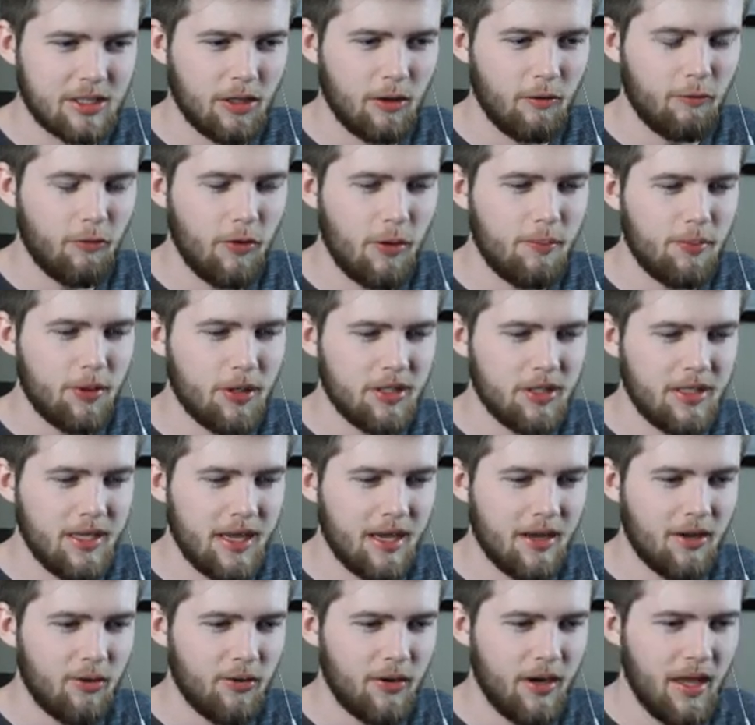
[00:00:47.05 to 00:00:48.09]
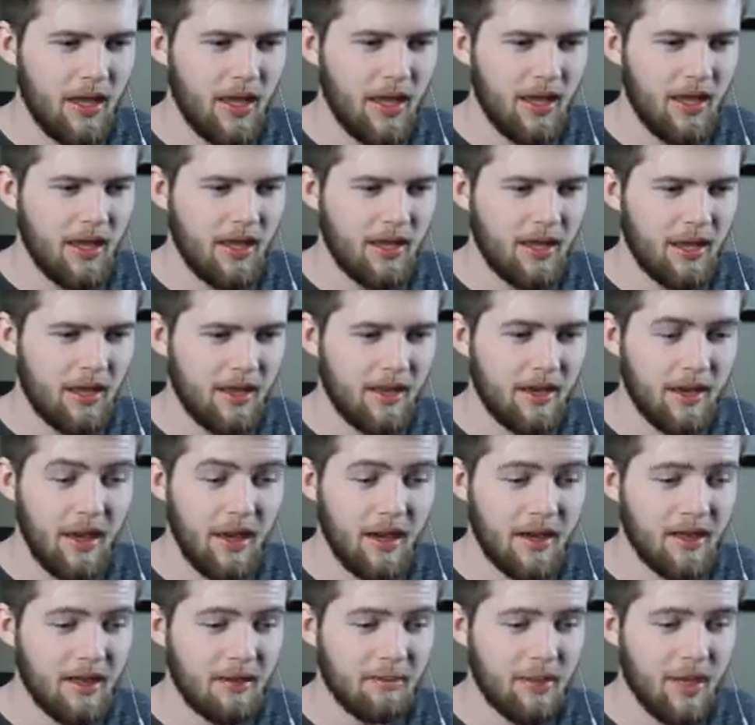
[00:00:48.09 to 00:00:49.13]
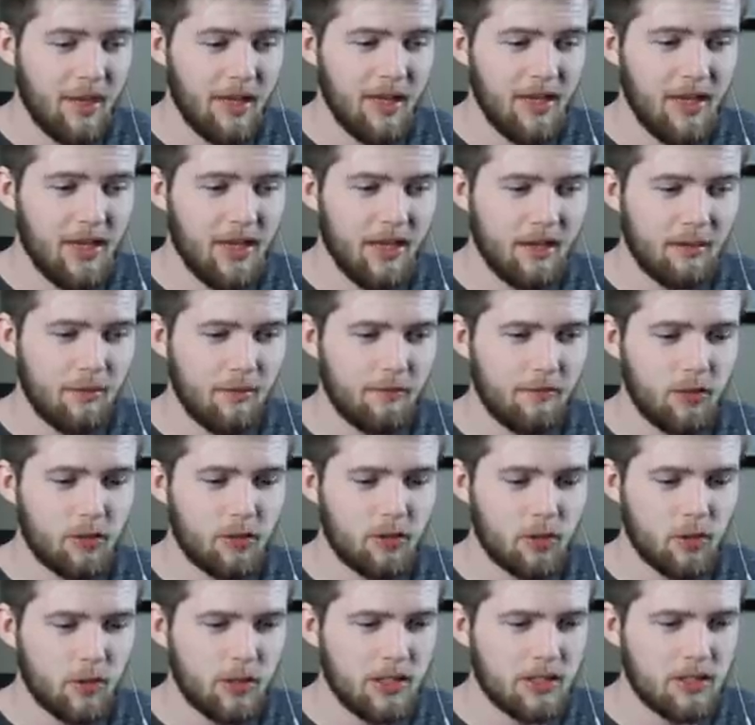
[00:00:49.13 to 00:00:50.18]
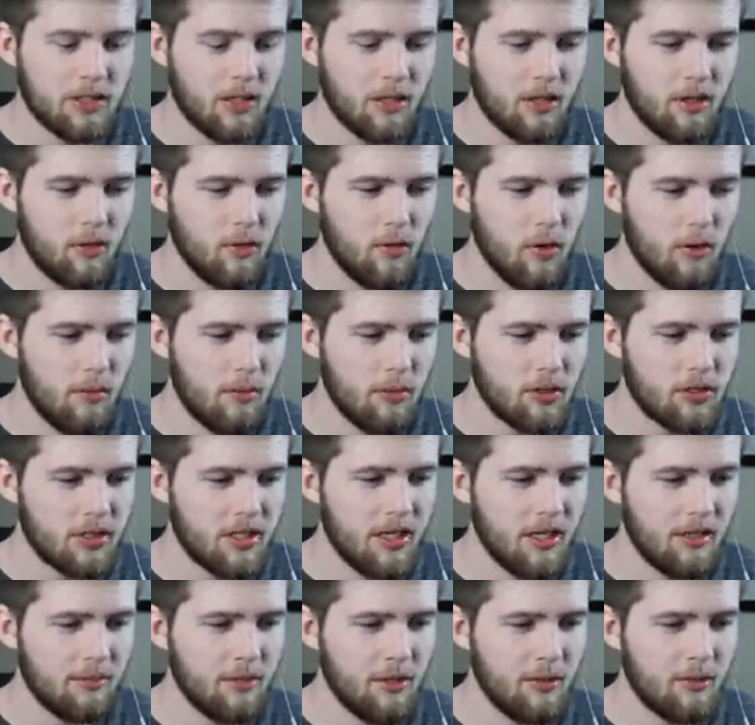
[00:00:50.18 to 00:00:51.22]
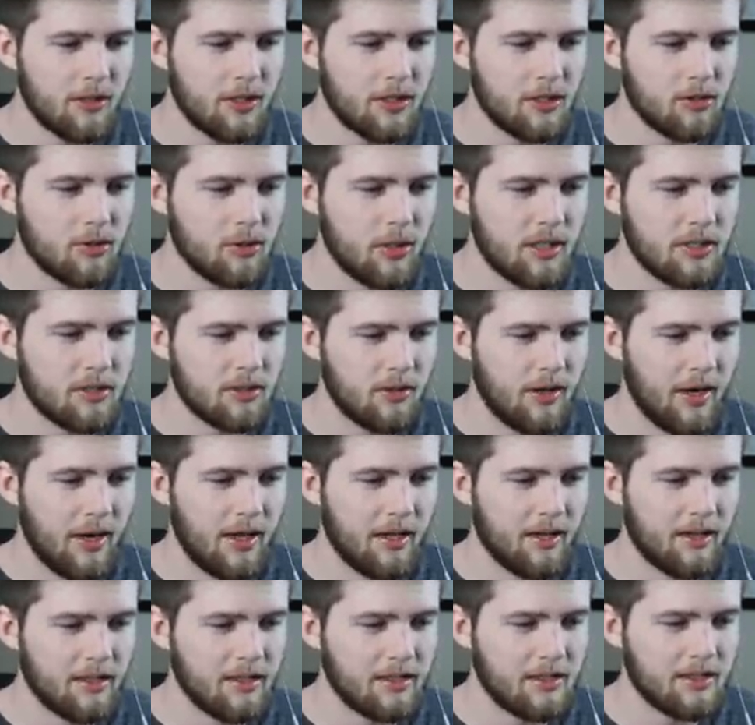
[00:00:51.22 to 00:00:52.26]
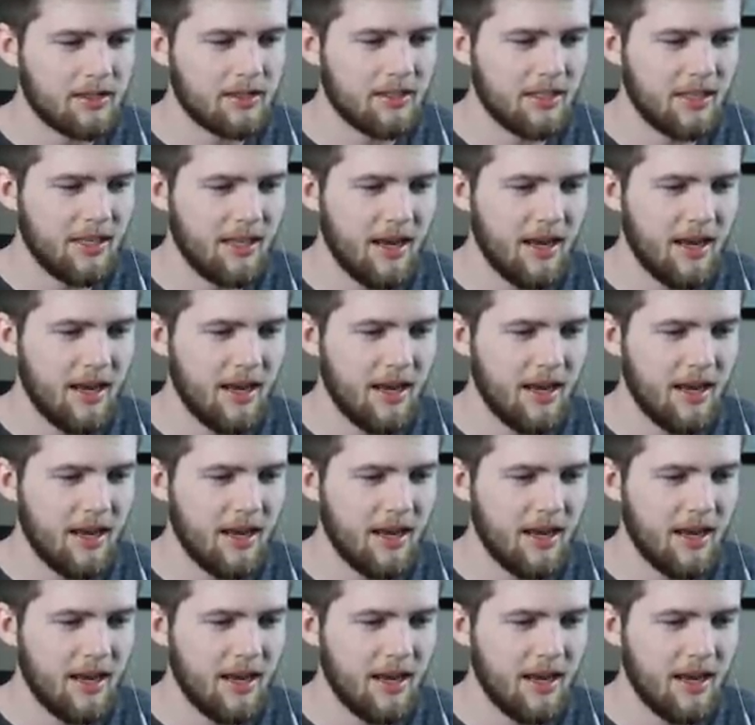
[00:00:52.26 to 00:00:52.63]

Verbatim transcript: So if we put down a an item, any item of your choice, you almost killed me with a dresser, Alex.